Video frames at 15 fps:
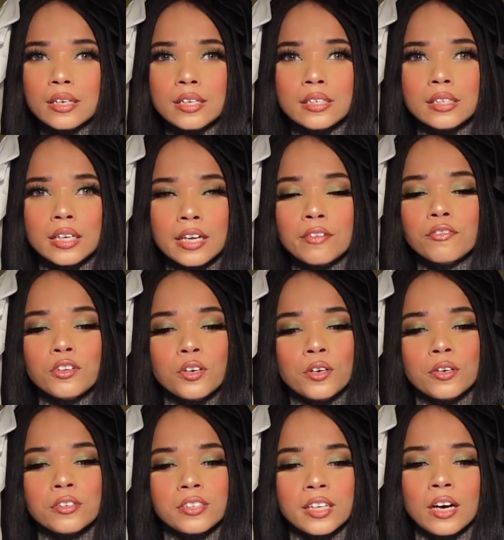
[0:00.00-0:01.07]
is if
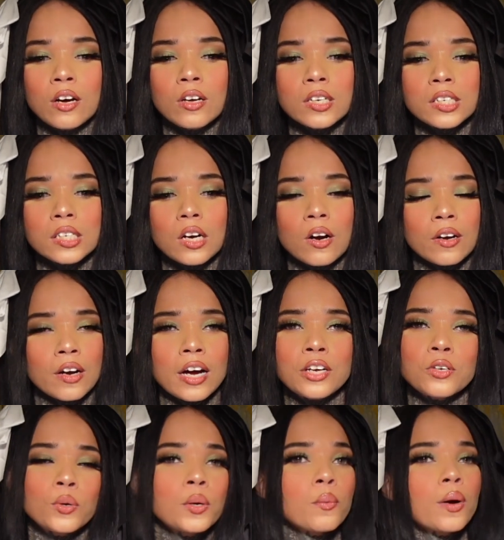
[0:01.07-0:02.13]
your cells are not
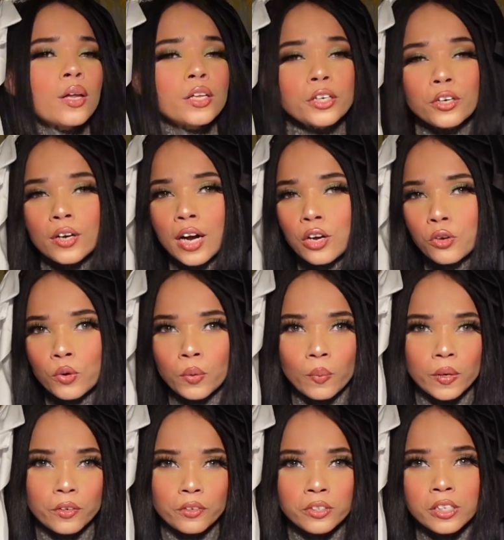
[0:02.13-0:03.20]
doing well and you're not doing
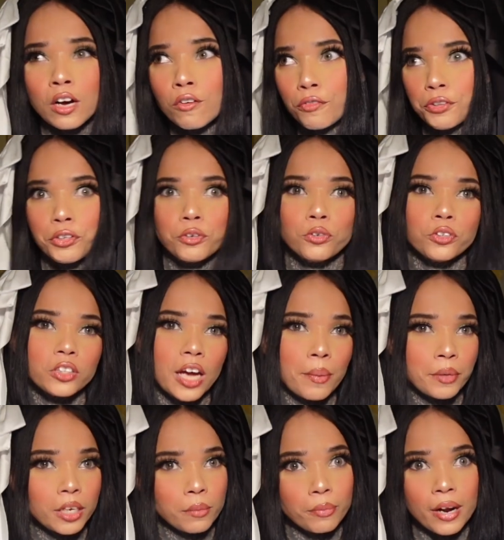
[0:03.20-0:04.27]
well yourself, and then you just
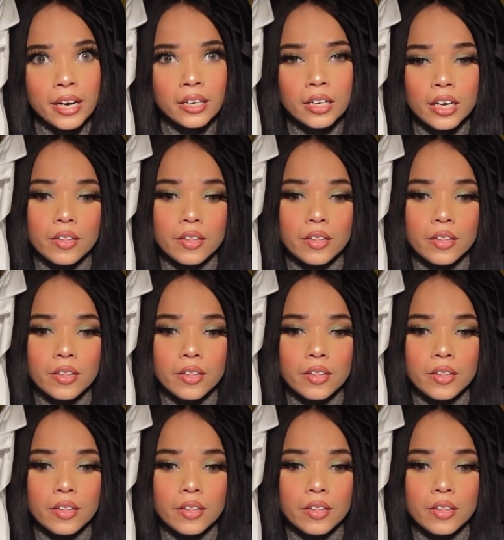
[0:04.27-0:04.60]
happen to get pregnant,